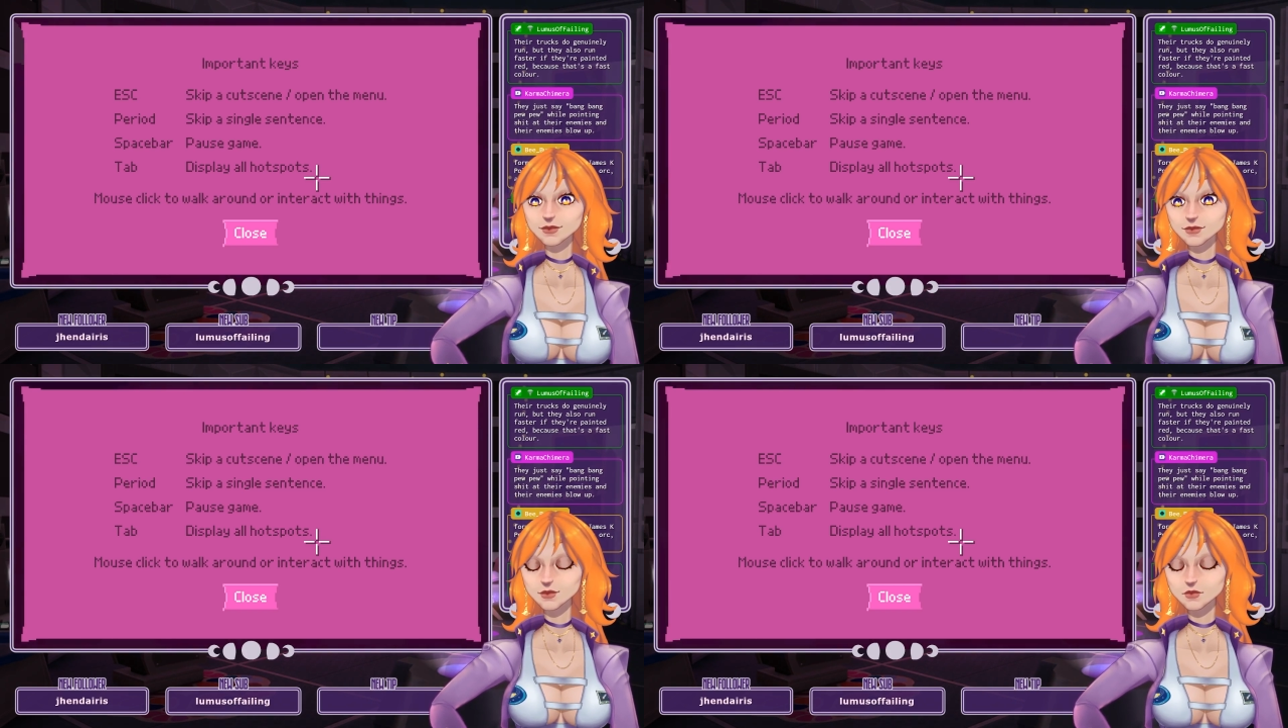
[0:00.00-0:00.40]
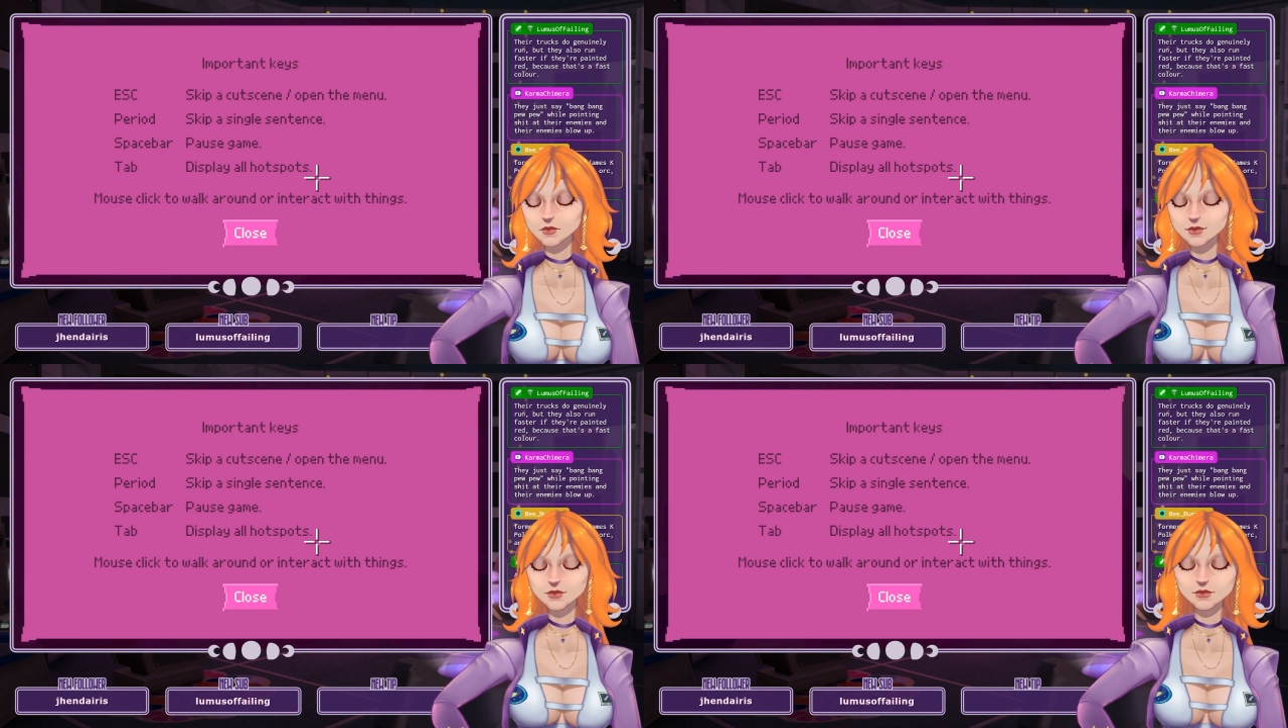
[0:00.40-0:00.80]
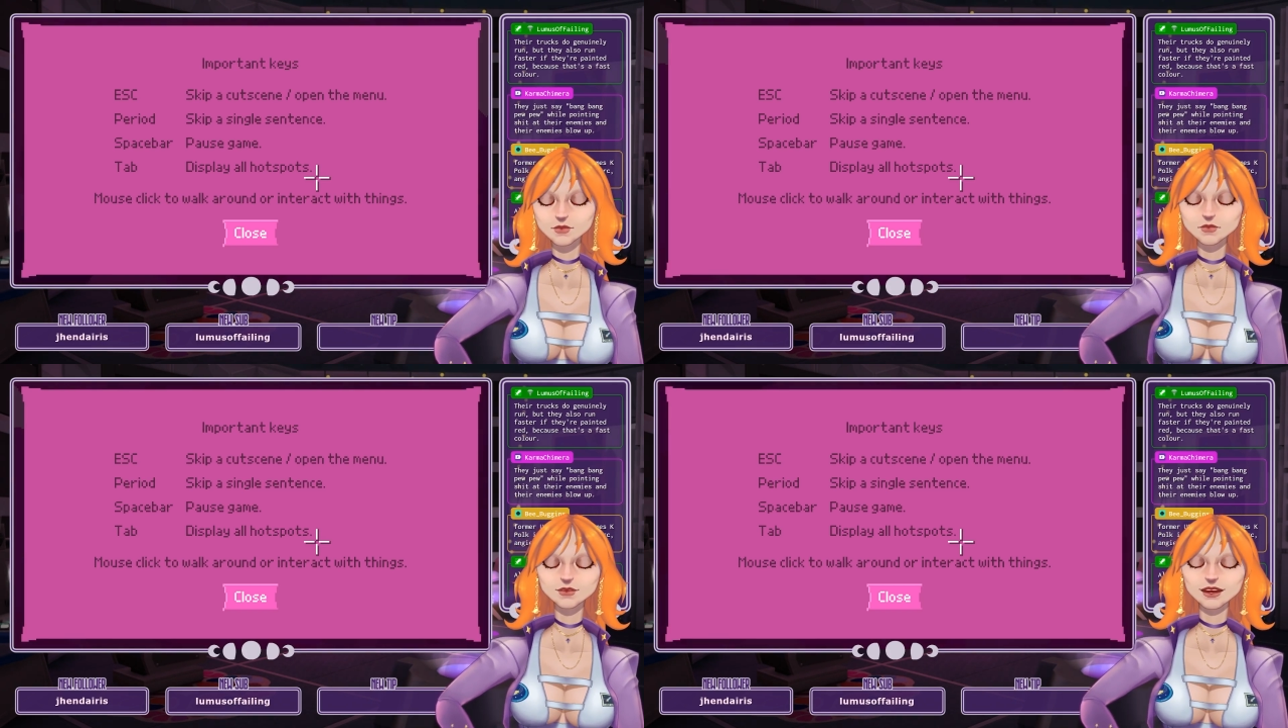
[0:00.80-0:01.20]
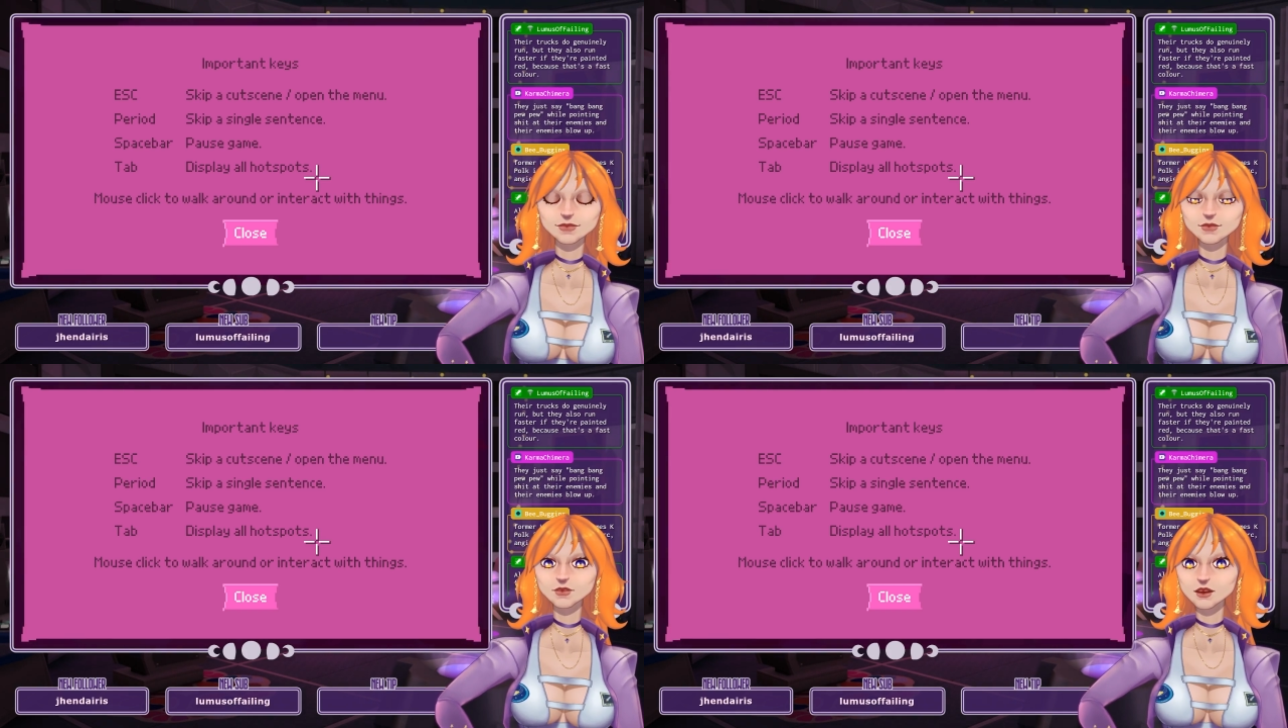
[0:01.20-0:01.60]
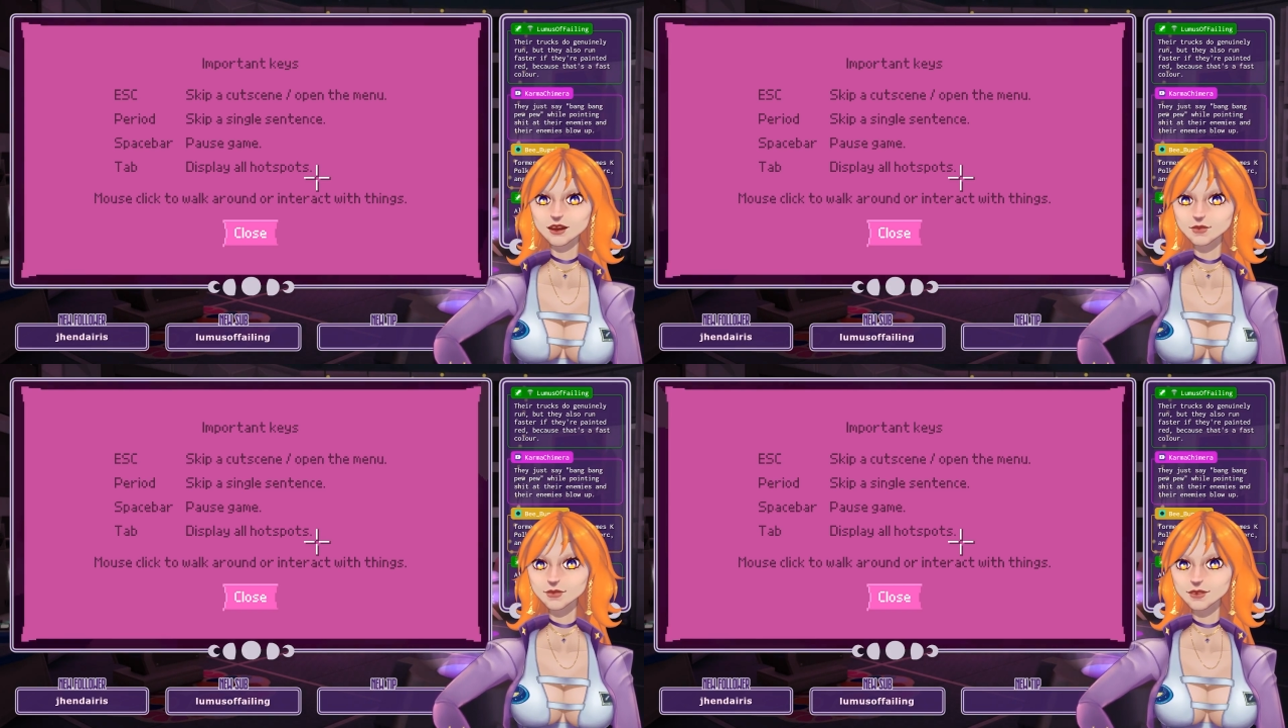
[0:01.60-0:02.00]
if this one will be even
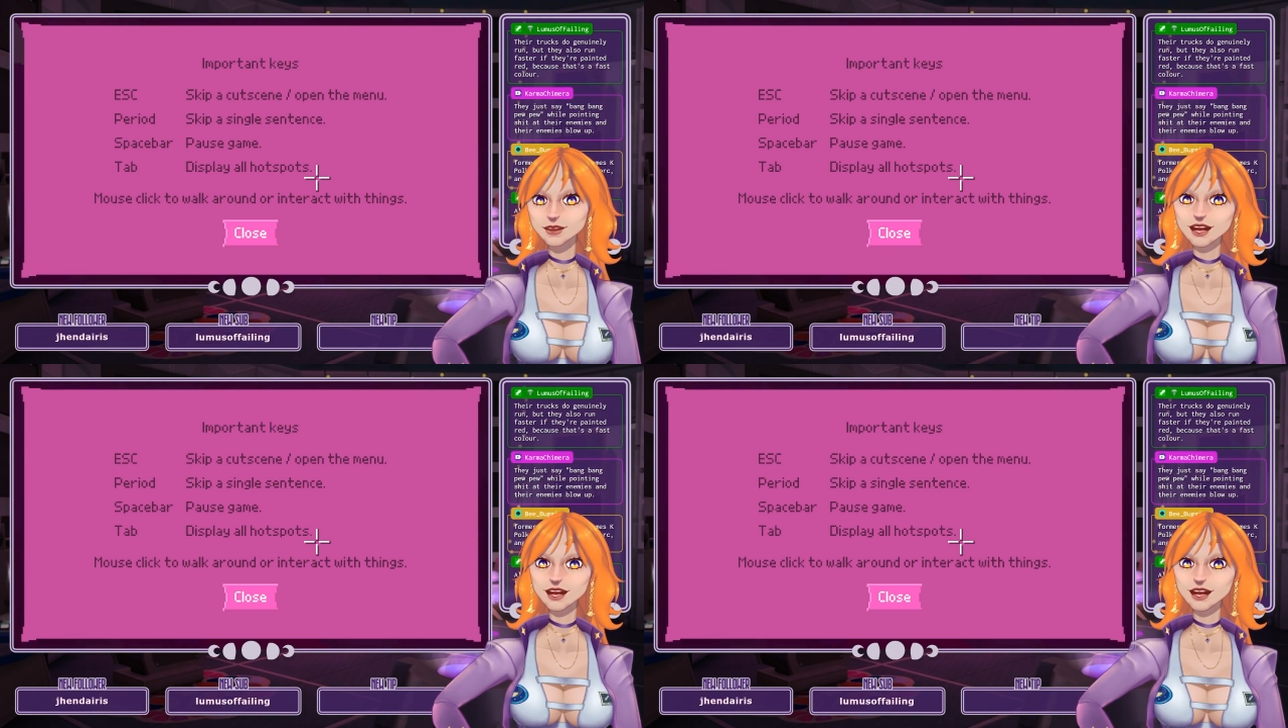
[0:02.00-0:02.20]
greater.